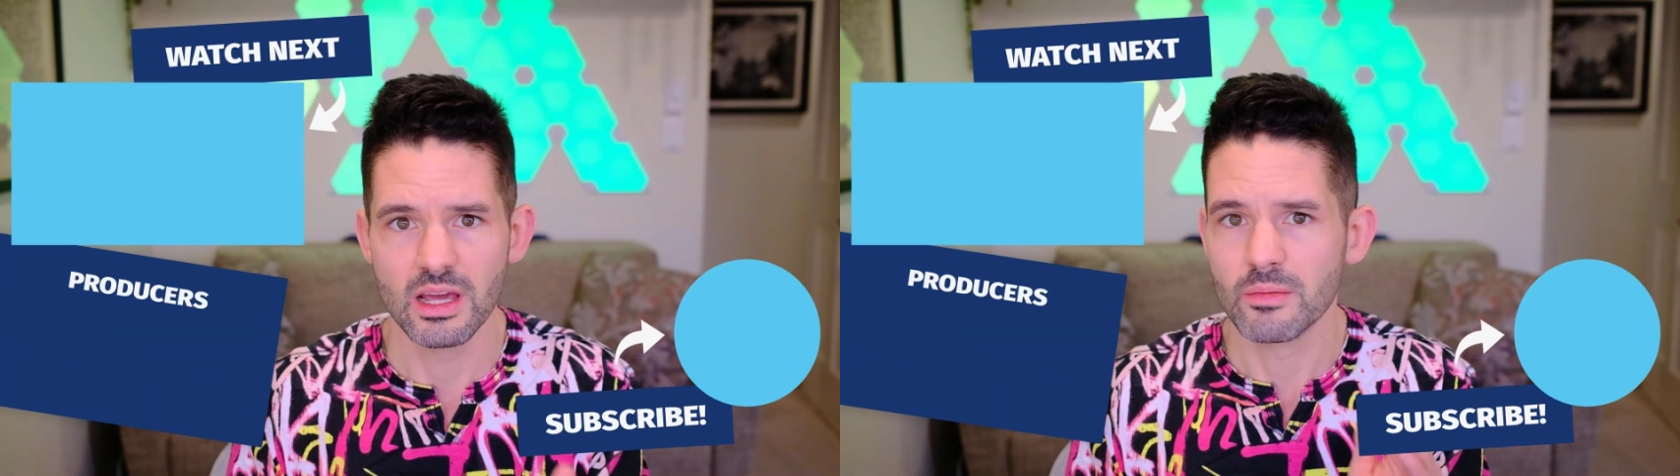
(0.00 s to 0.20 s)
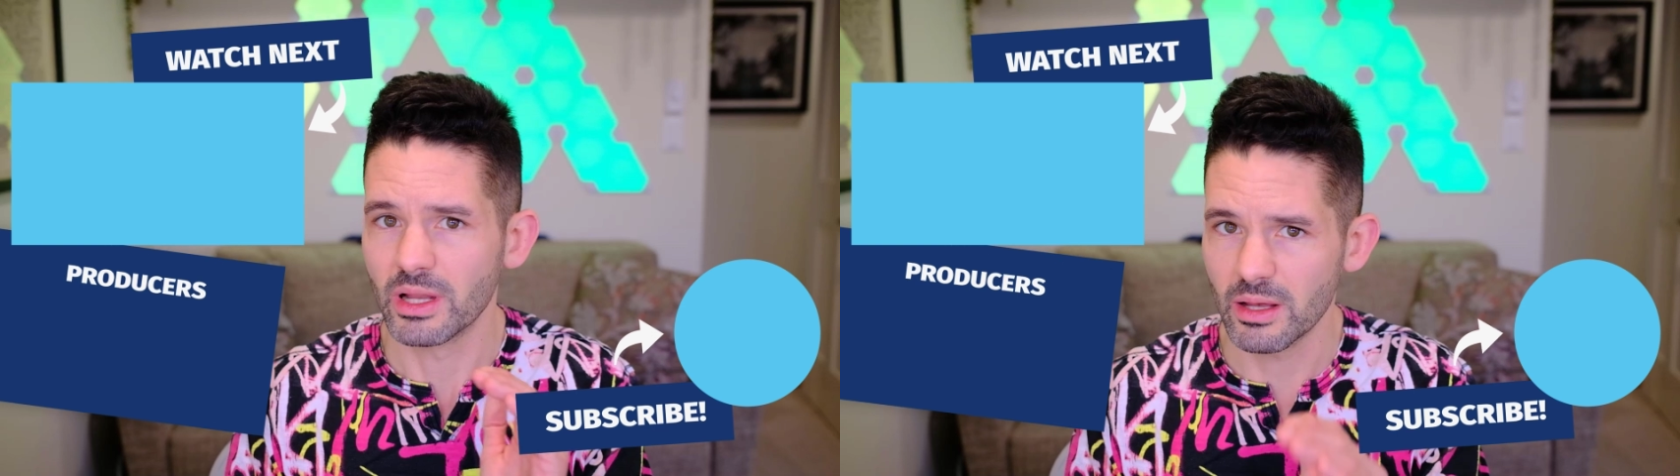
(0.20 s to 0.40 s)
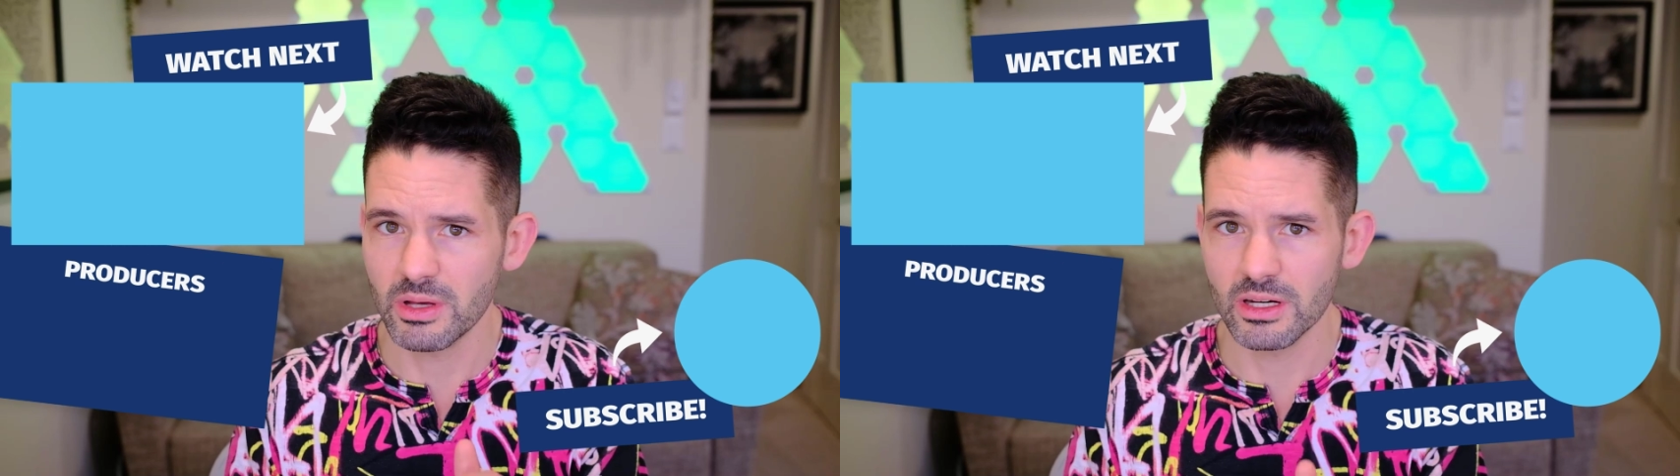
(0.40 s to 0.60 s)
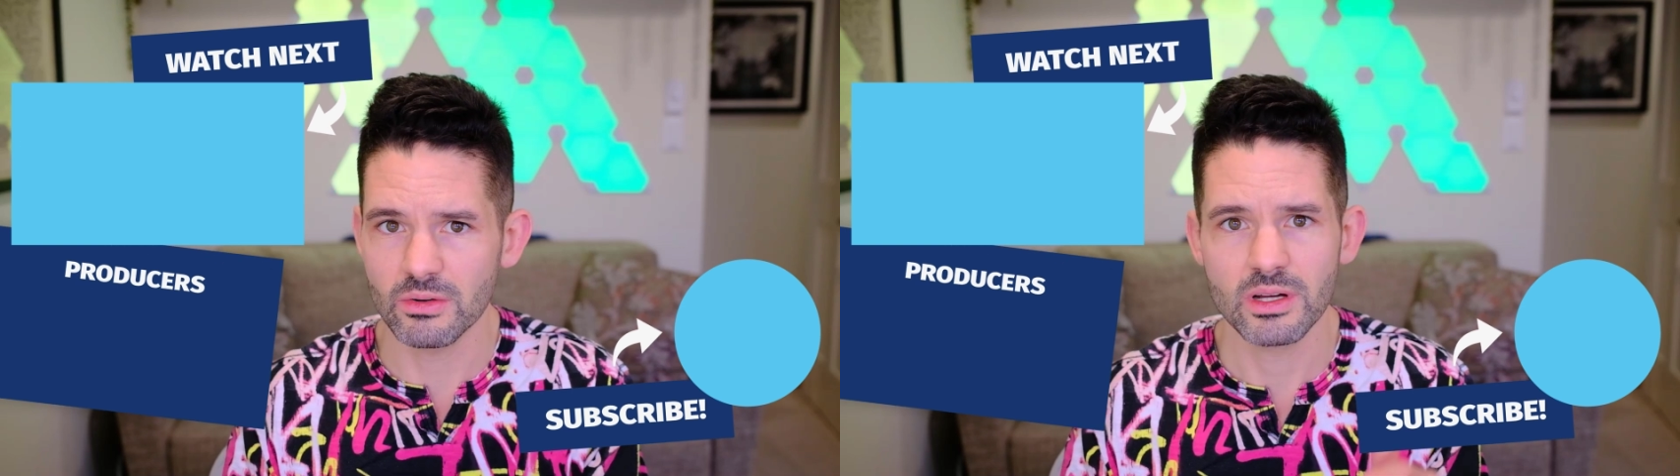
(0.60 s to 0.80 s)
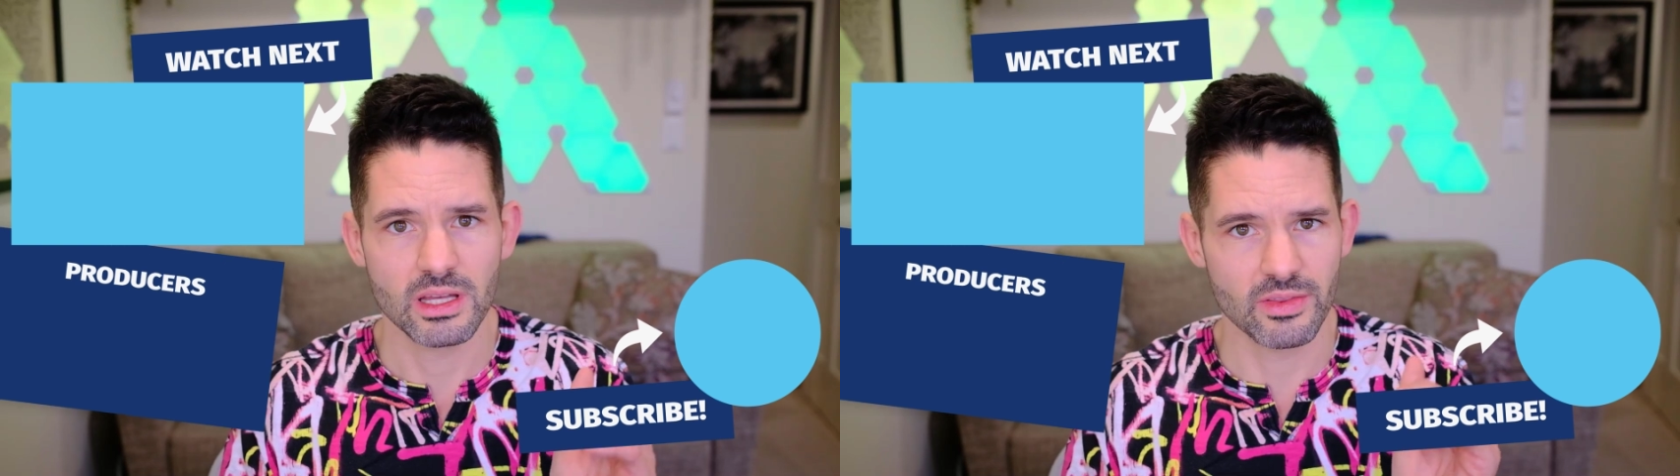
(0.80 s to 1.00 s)
But let me know
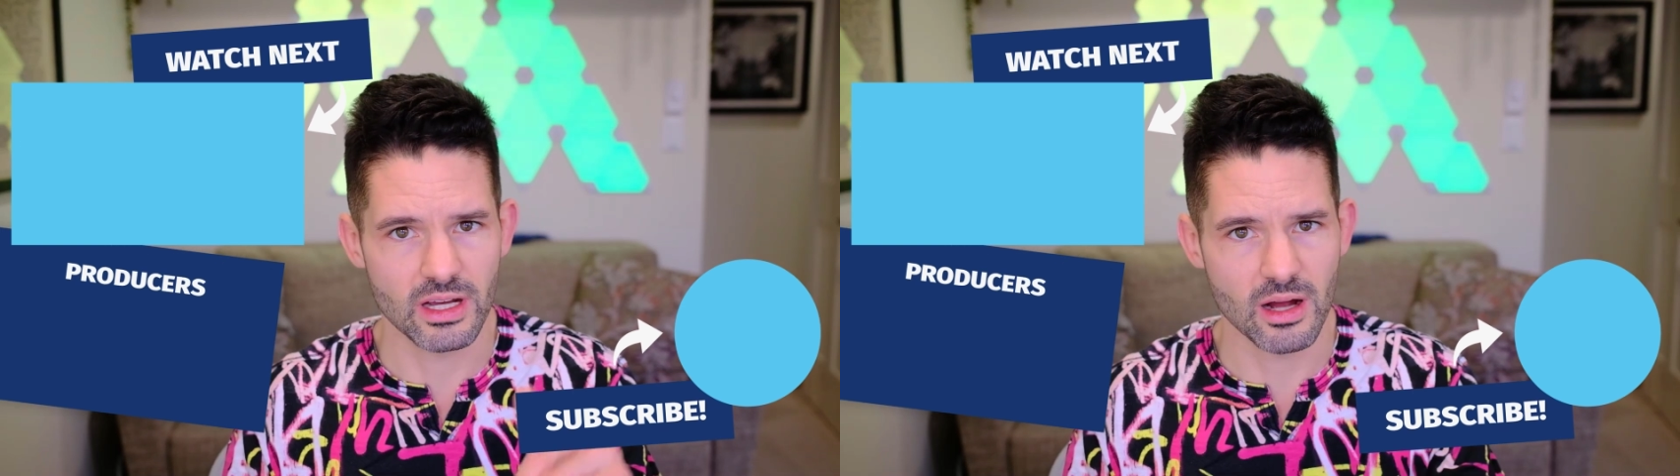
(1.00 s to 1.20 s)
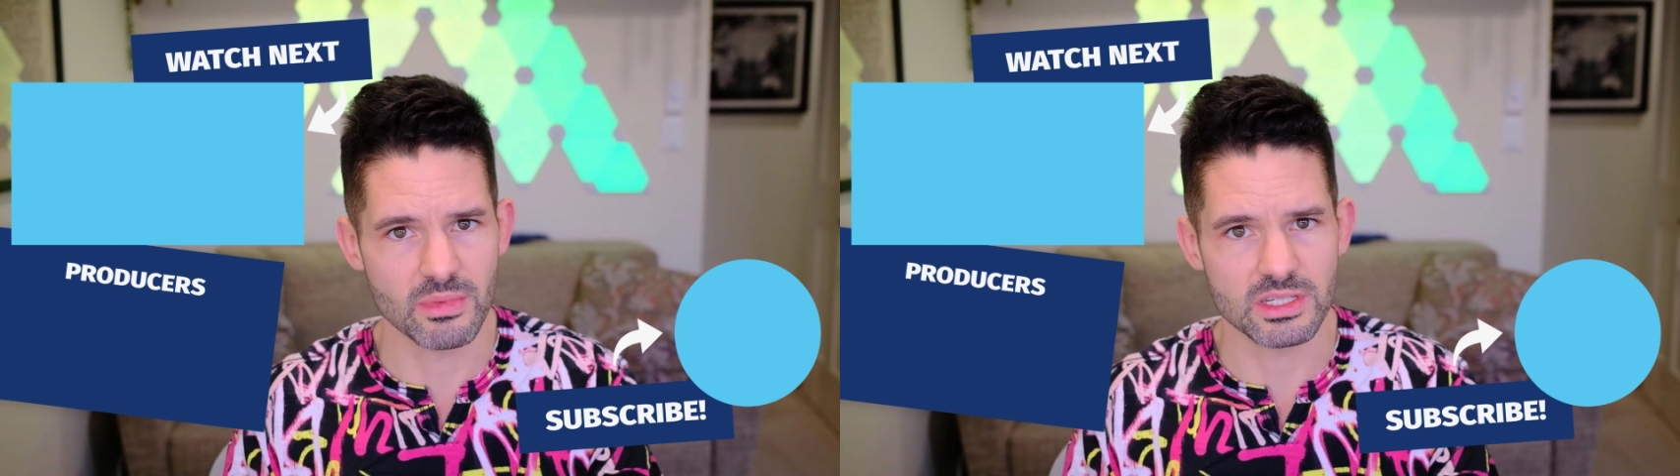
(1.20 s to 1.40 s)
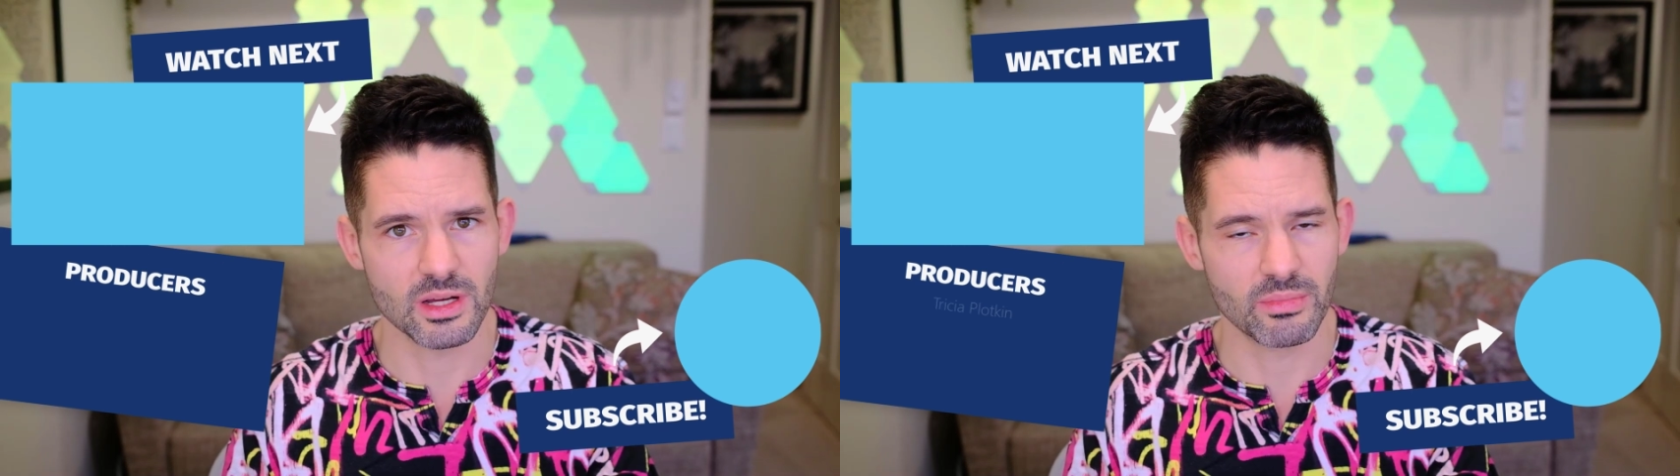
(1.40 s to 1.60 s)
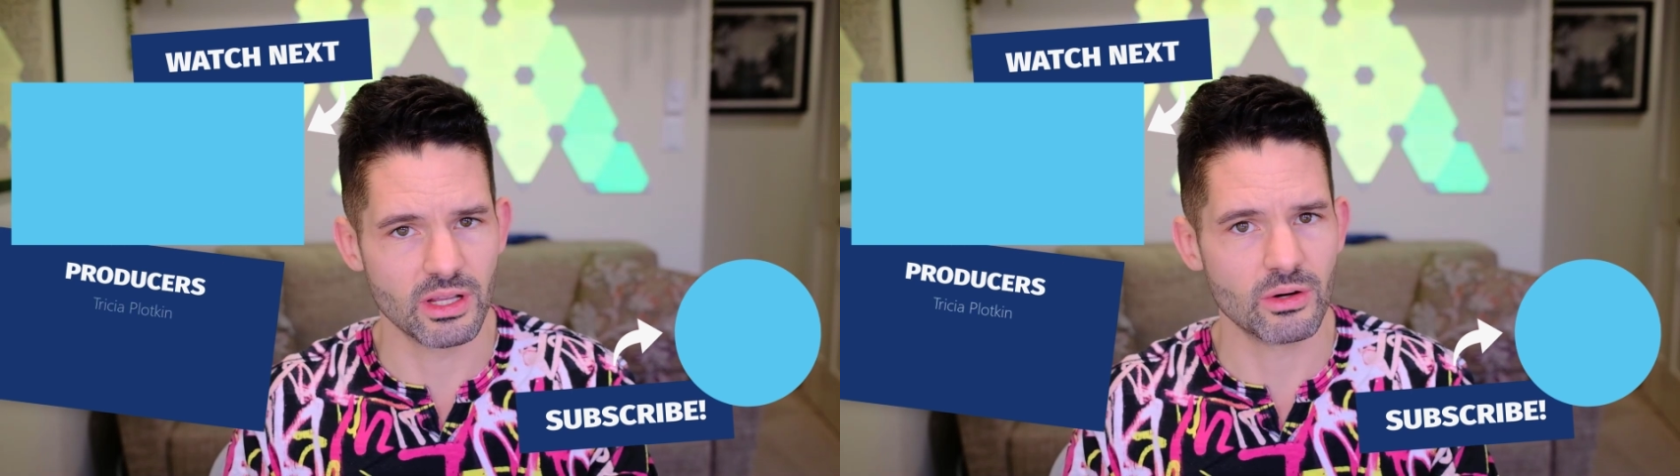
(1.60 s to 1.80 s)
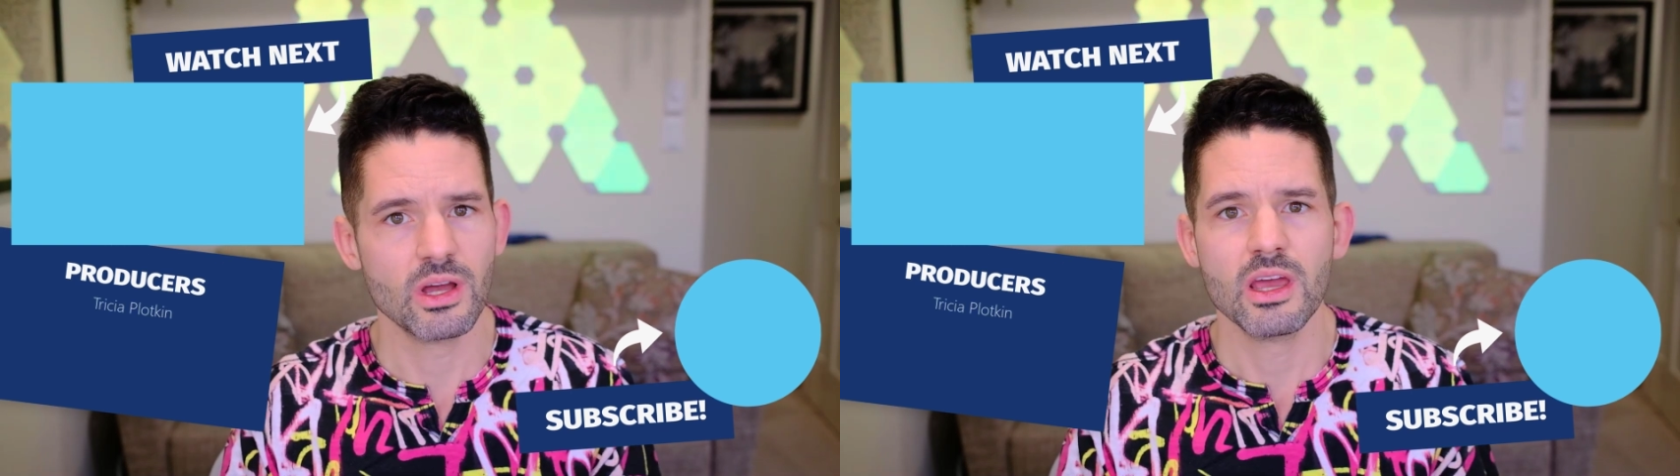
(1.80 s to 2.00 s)
in the comments down below